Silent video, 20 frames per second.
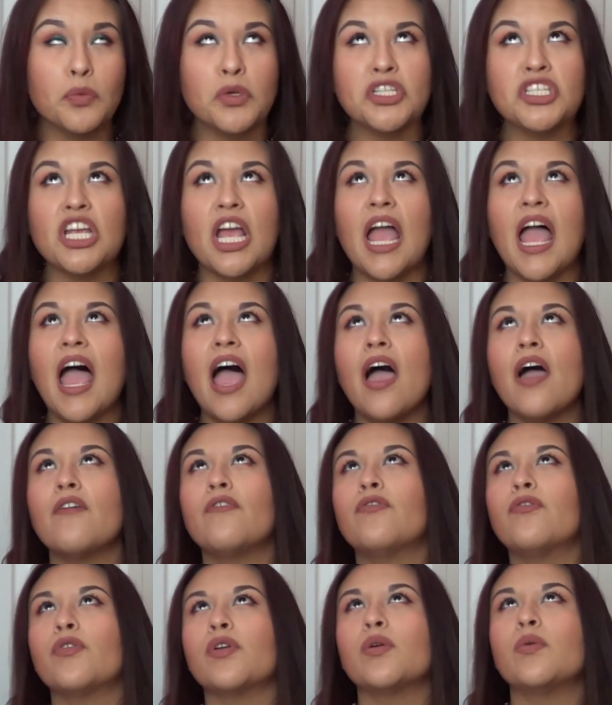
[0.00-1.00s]
which
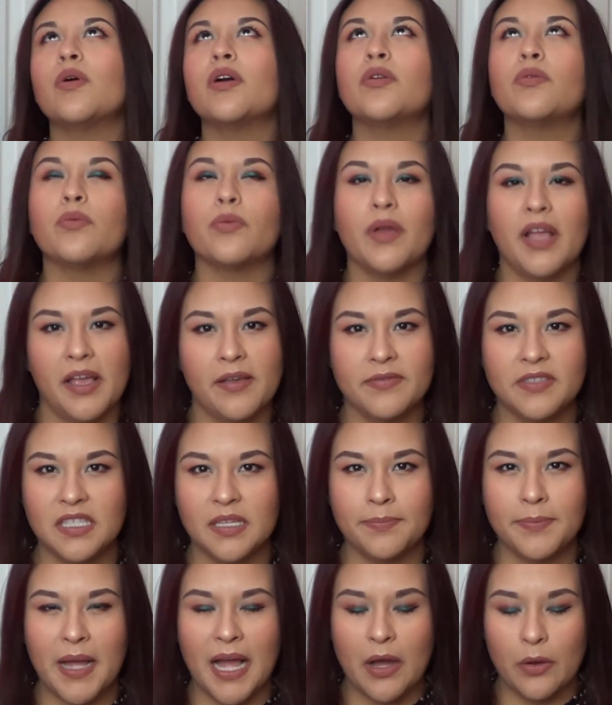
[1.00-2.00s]
everyone raves
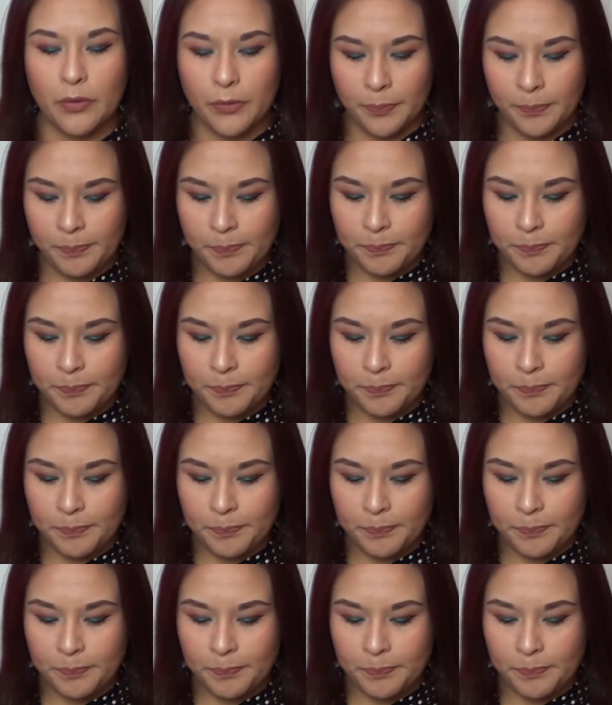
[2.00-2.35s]
about,